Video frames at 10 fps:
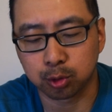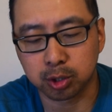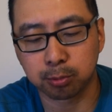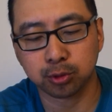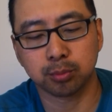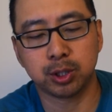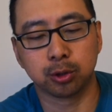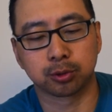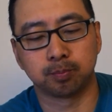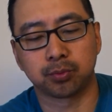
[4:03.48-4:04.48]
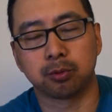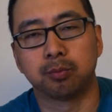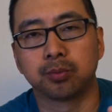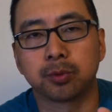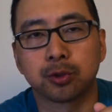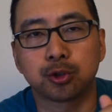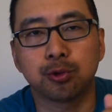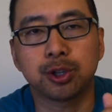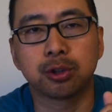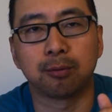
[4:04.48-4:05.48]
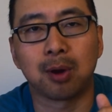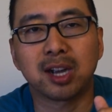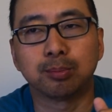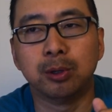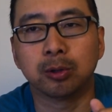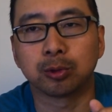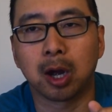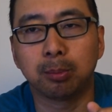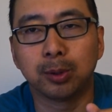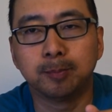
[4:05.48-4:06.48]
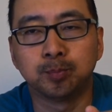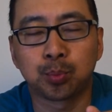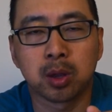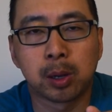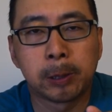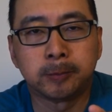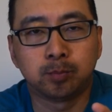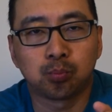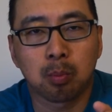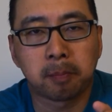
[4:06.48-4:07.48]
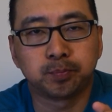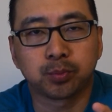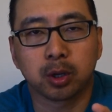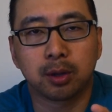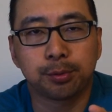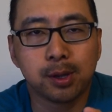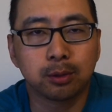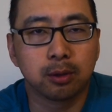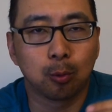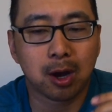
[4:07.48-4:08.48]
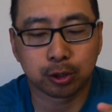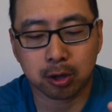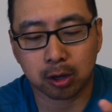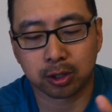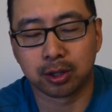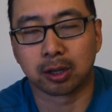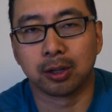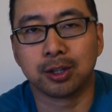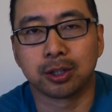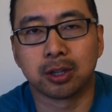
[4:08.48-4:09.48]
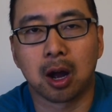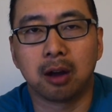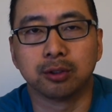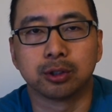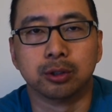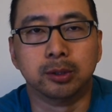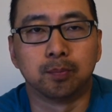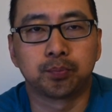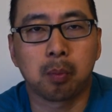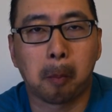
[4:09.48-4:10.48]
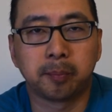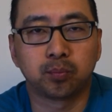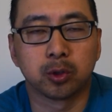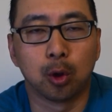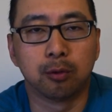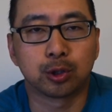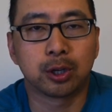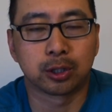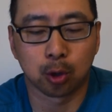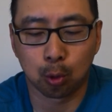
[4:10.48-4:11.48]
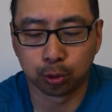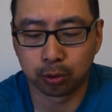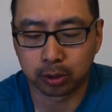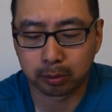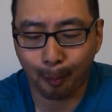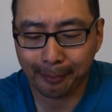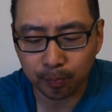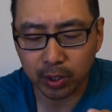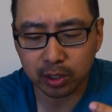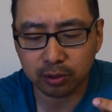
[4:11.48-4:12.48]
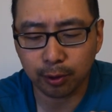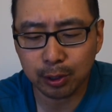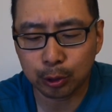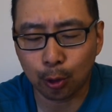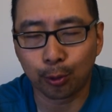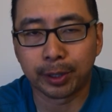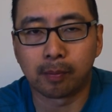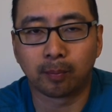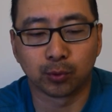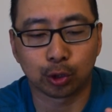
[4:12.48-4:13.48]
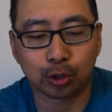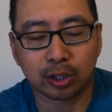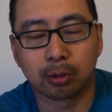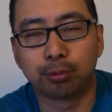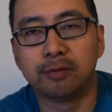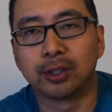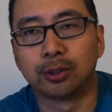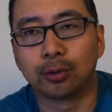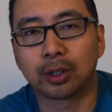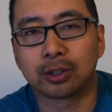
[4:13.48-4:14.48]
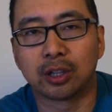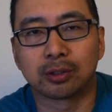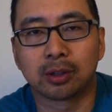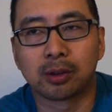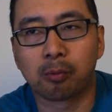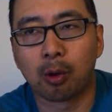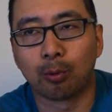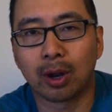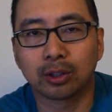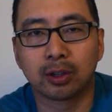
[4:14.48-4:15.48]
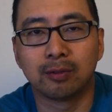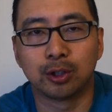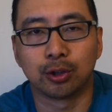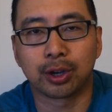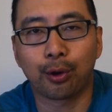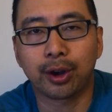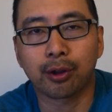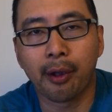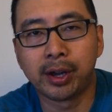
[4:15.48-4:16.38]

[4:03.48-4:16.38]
it's supposed to be those streaks of raspberry on top of it. I think the white chocolate that glazes it obviously overtakes the whole donut, and it's very doughy. Just like the previous donuts, it's relatively generic,